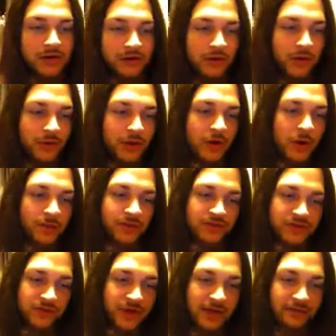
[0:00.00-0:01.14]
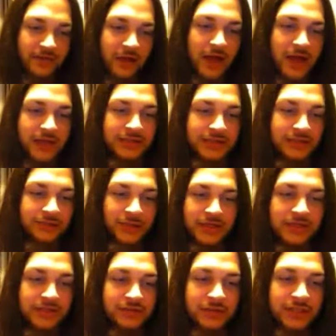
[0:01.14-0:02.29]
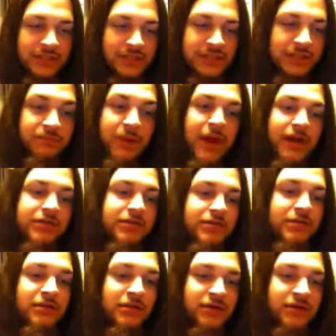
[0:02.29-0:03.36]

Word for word: your only hope for survival lies in the place you least expect.